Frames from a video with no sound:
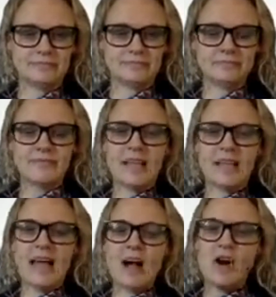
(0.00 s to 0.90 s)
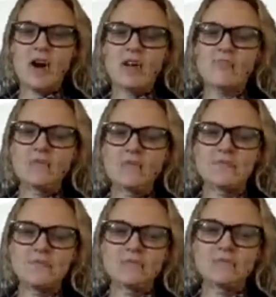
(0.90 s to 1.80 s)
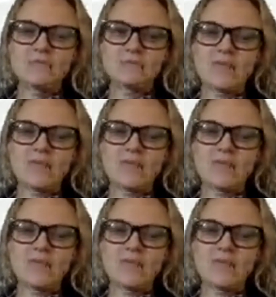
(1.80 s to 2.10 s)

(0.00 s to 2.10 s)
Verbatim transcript: or do we not know sort of the plans yet?